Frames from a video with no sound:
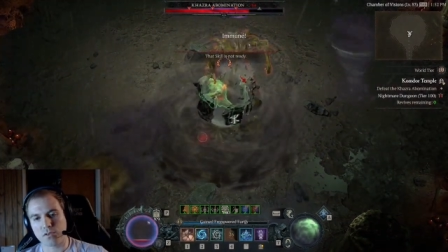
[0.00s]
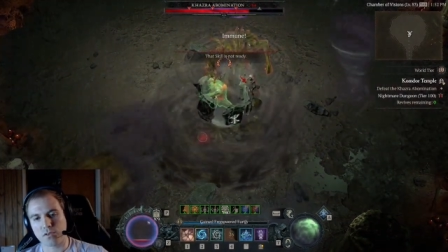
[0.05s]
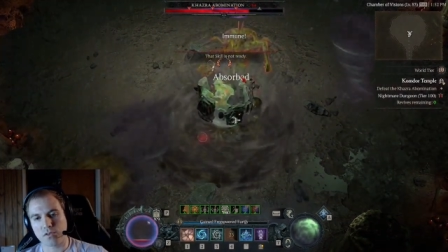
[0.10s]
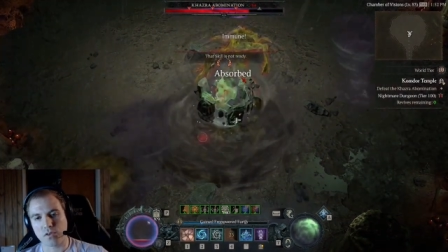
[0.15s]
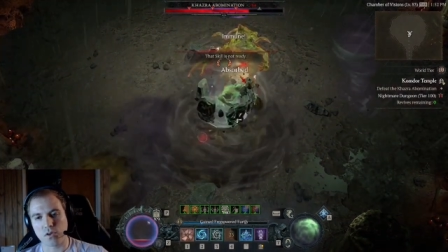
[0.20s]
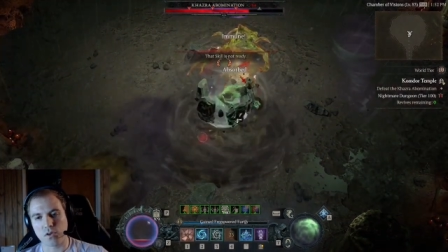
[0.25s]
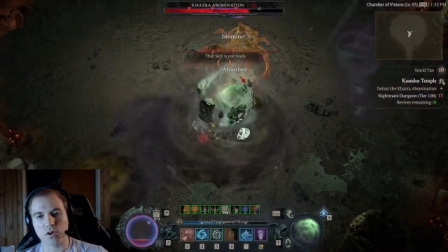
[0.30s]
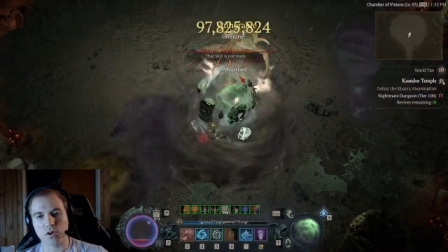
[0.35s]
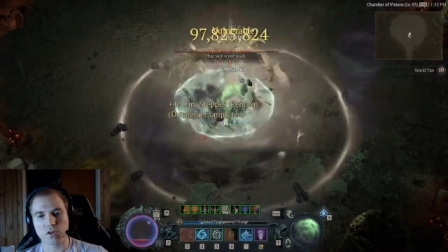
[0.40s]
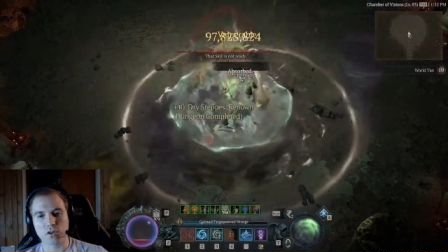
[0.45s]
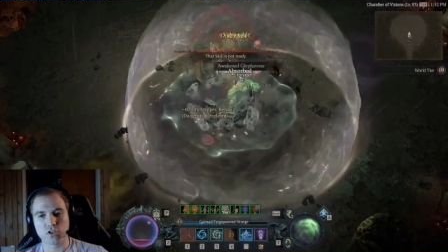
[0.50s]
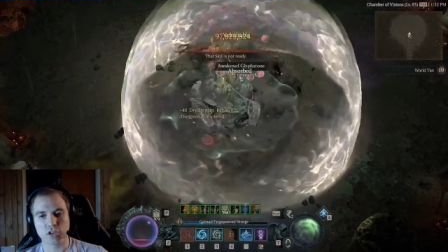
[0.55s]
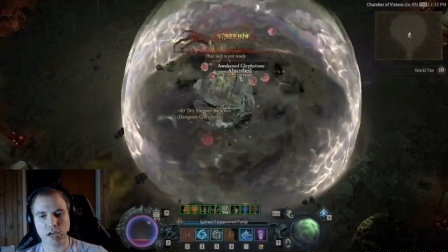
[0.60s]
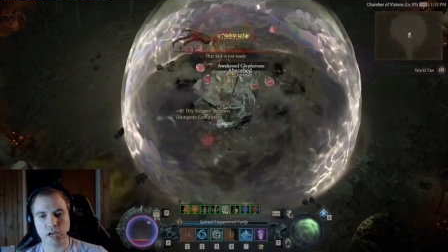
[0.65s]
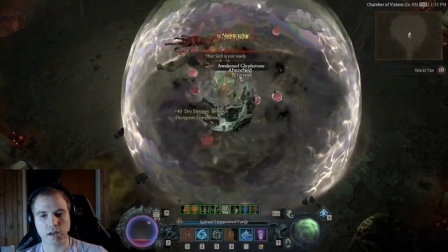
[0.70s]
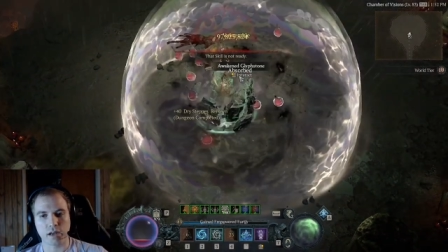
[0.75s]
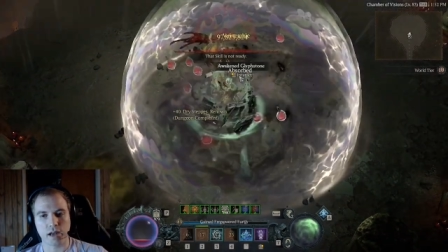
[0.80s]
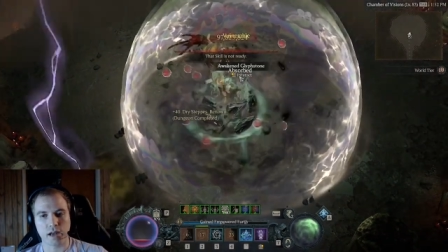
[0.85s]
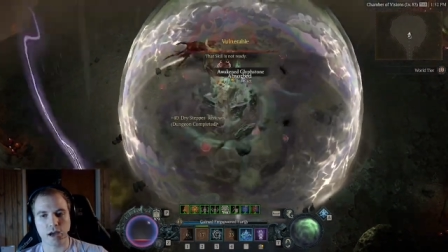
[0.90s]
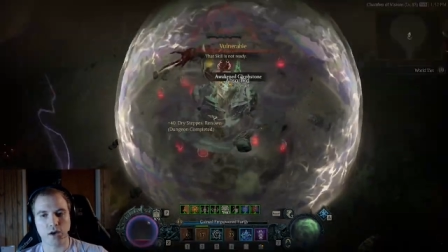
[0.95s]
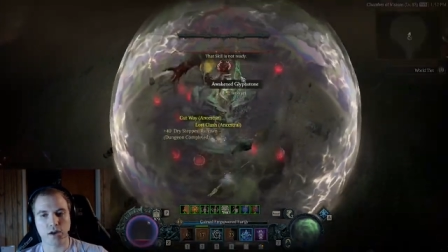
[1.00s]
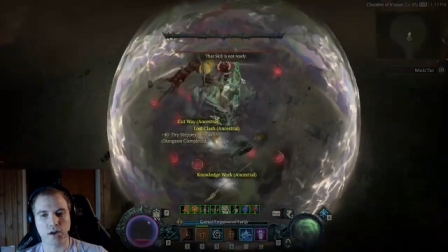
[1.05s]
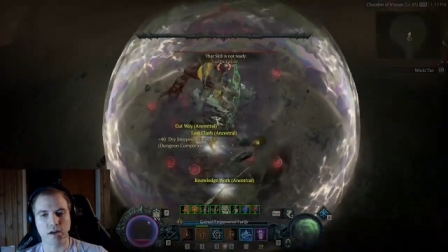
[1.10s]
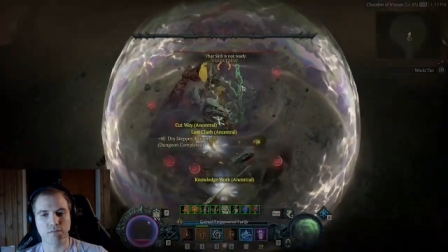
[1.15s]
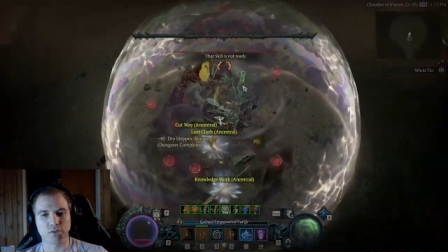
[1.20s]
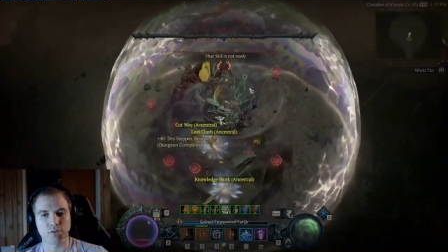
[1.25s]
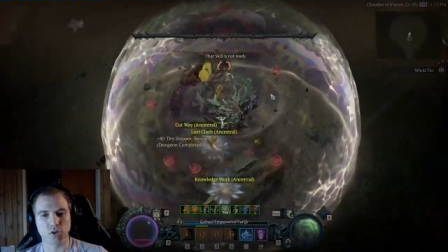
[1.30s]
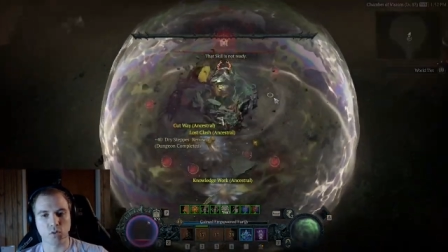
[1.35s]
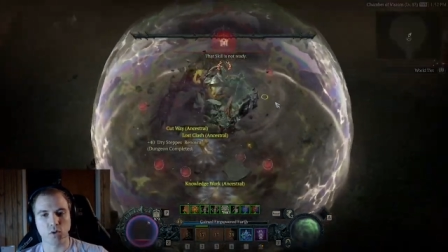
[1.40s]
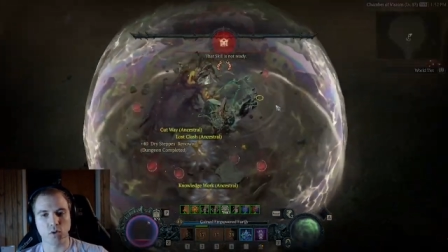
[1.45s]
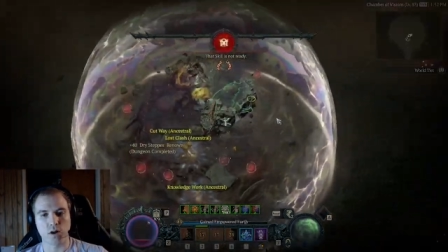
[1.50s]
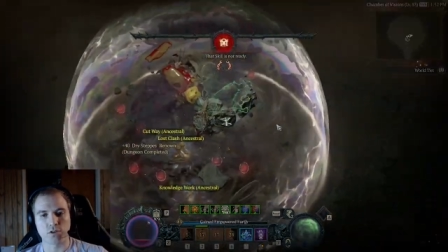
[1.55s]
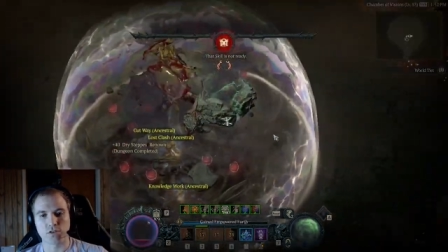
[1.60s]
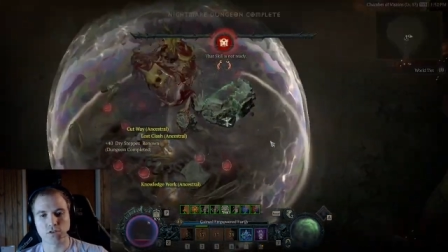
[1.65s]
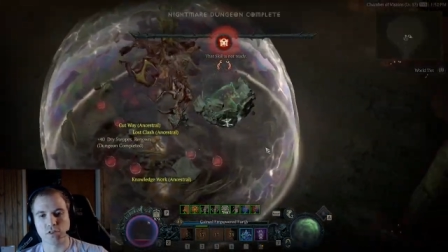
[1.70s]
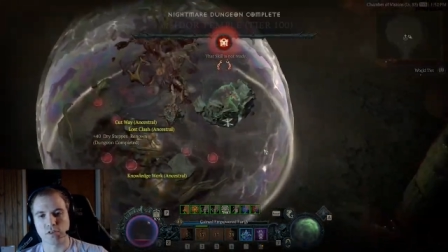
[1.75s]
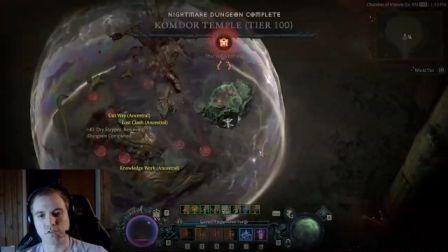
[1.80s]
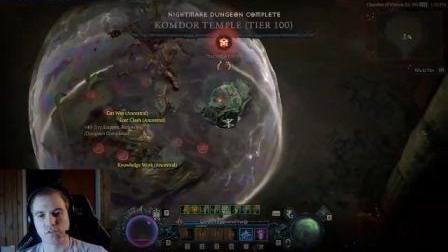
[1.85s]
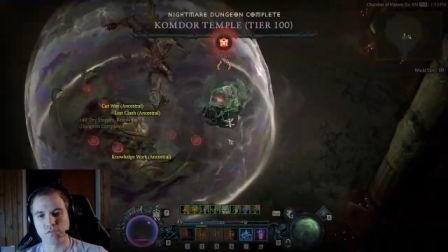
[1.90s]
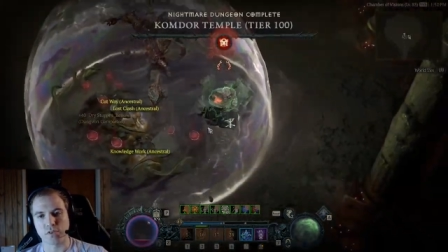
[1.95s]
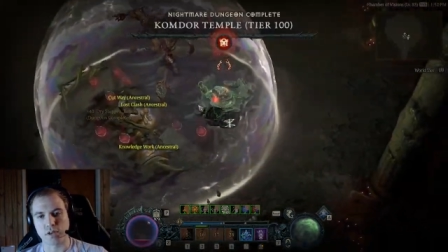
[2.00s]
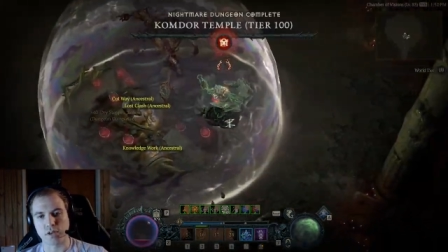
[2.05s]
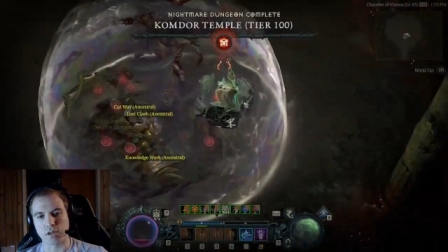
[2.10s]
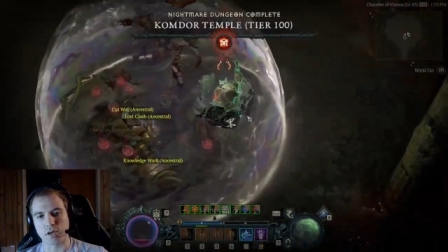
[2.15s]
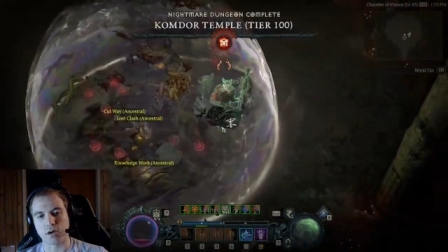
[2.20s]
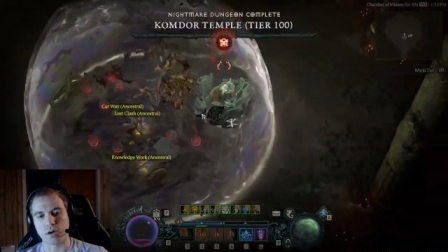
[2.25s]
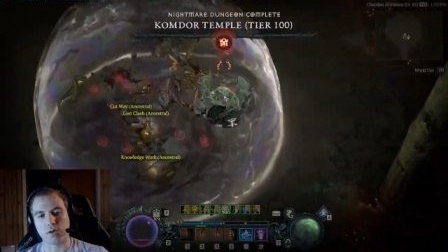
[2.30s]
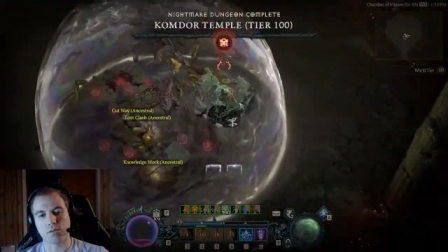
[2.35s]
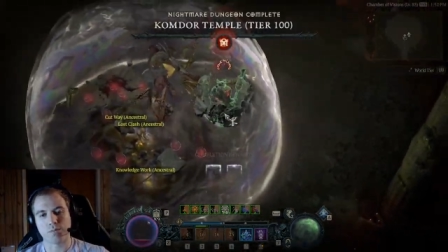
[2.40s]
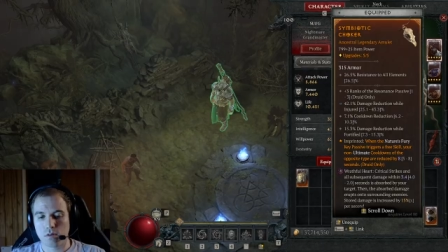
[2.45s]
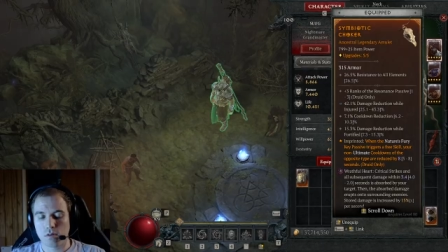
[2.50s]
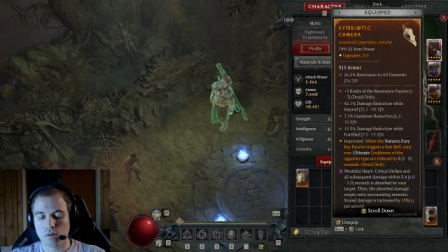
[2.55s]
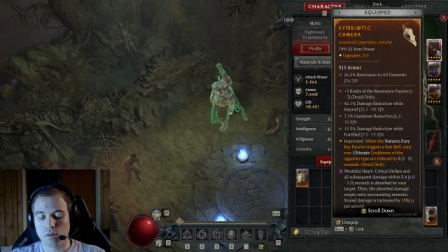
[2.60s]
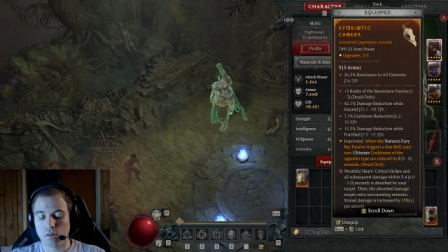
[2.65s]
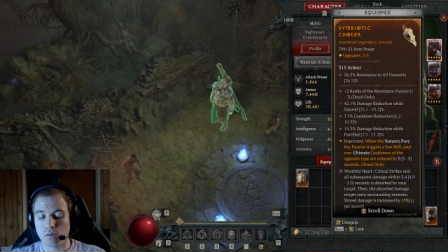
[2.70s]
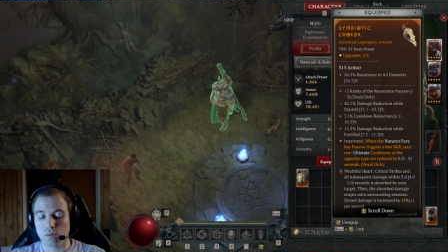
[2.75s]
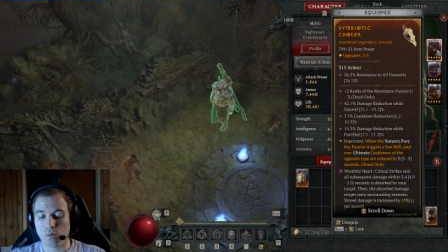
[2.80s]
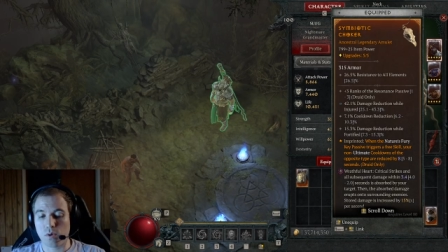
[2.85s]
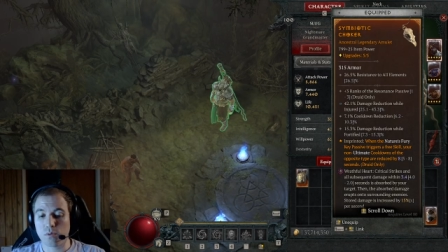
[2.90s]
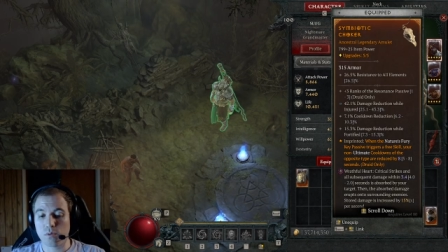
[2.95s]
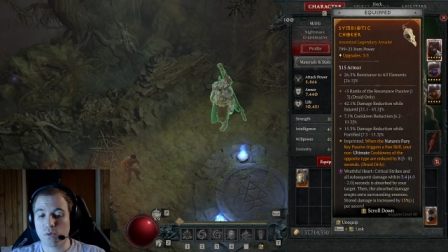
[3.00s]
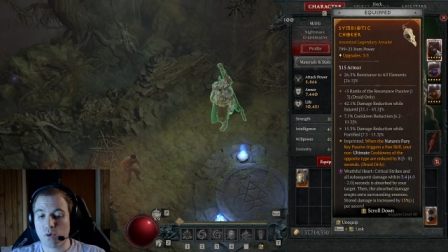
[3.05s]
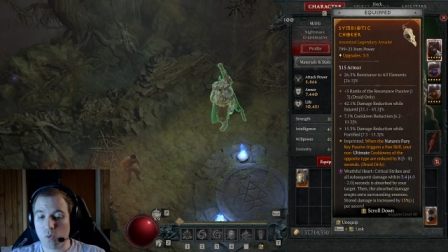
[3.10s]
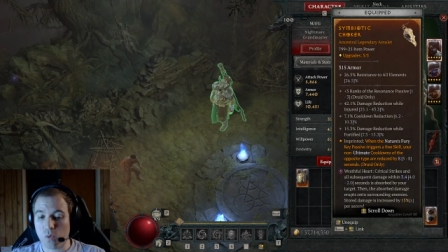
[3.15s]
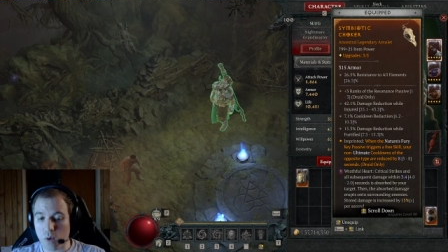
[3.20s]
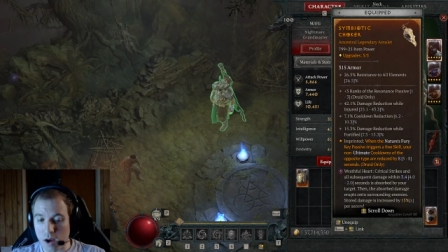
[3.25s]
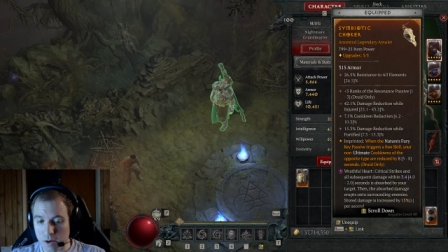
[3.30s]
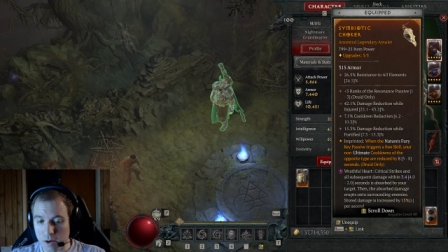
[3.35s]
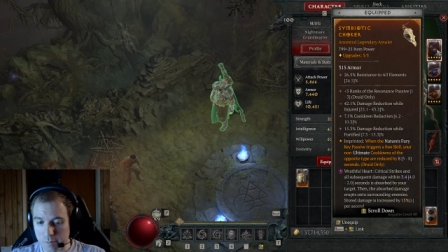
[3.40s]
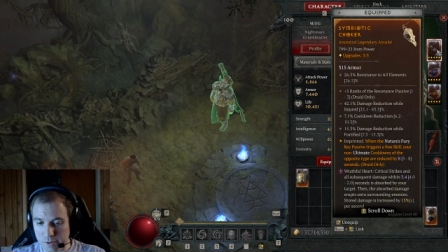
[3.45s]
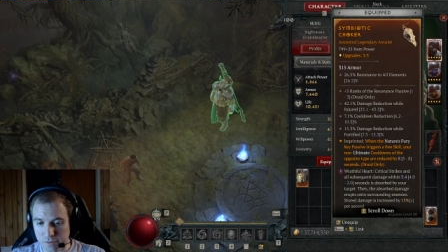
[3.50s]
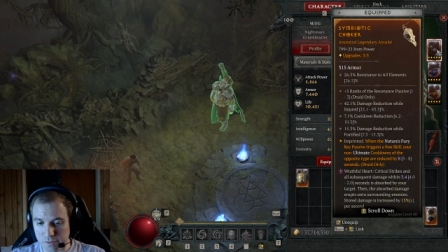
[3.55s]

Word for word: so you can check it out after you watch this video. The one requirement